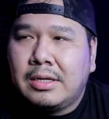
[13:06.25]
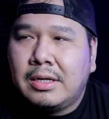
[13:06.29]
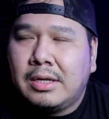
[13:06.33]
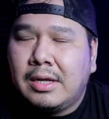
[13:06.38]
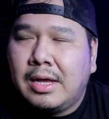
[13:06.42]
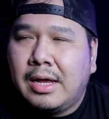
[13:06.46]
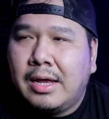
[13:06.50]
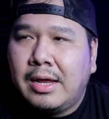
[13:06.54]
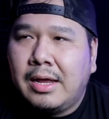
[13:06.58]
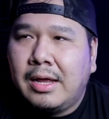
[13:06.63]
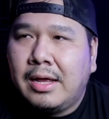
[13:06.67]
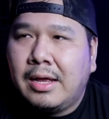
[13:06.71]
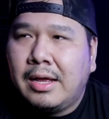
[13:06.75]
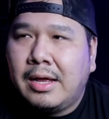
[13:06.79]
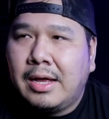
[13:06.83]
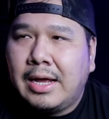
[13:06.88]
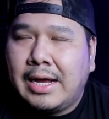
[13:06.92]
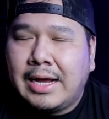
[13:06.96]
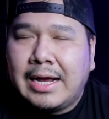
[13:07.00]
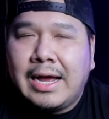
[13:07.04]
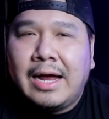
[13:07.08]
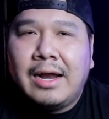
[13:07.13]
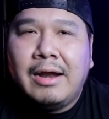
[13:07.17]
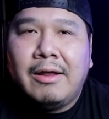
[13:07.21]
I
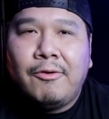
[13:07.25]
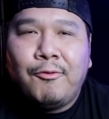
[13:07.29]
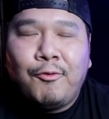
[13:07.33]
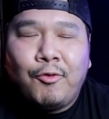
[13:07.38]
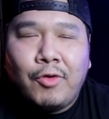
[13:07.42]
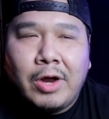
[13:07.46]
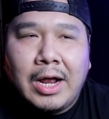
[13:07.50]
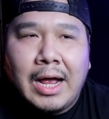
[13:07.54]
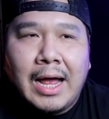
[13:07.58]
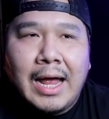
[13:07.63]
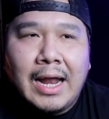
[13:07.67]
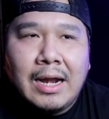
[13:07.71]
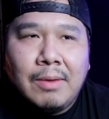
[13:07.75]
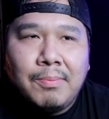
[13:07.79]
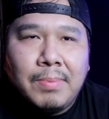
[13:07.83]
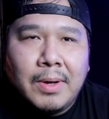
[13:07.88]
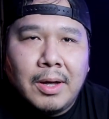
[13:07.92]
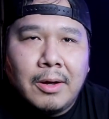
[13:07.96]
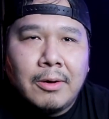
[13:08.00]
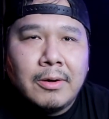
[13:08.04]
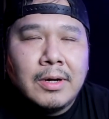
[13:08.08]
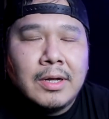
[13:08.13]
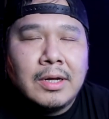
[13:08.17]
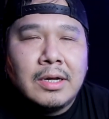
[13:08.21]
kind of forgot
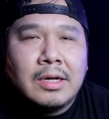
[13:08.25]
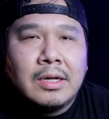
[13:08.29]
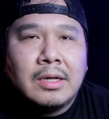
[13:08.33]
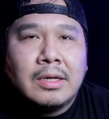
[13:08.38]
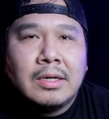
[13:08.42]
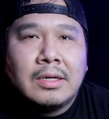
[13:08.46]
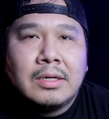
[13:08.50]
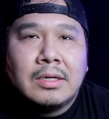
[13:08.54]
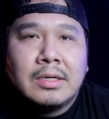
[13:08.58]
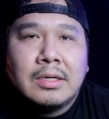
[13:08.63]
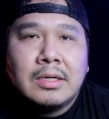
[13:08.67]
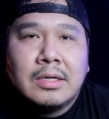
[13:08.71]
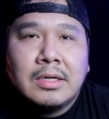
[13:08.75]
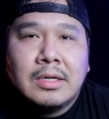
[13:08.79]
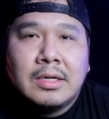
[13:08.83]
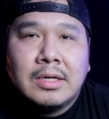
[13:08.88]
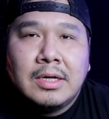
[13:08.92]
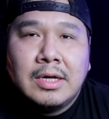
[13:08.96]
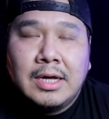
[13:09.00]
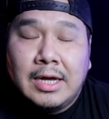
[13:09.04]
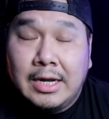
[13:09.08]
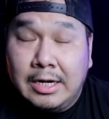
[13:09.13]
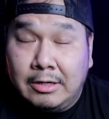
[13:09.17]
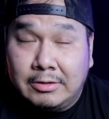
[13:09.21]
about it.
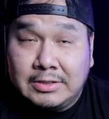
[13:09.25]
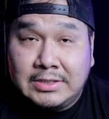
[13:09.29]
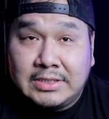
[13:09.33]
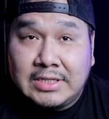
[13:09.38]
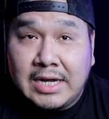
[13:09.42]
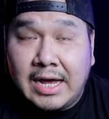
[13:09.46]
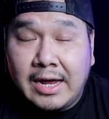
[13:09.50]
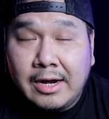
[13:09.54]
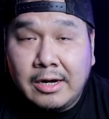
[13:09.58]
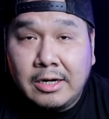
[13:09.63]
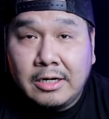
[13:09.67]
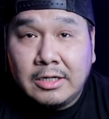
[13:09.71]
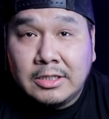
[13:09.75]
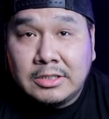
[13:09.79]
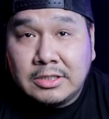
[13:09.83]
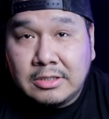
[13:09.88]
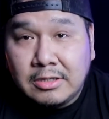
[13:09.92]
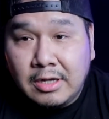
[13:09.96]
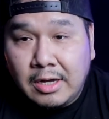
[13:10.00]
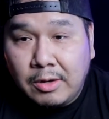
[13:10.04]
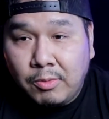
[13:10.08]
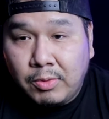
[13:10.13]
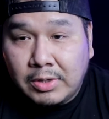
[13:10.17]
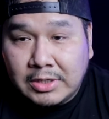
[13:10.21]
And I was tired, so
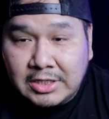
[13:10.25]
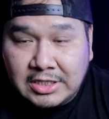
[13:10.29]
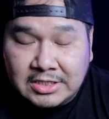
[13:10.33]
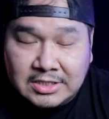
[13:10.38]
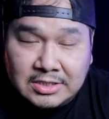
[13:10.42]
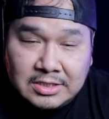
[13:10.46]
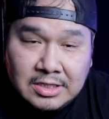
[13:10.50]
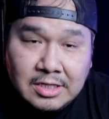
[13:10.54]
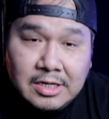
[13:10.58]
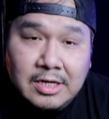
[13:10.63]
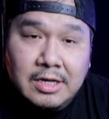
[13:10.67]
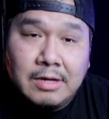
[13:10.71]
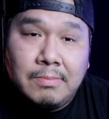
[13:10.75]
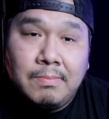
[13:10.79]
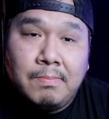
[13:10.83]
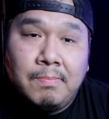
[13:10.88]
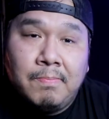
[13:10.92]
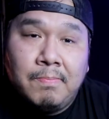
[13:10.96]
I went to sleep.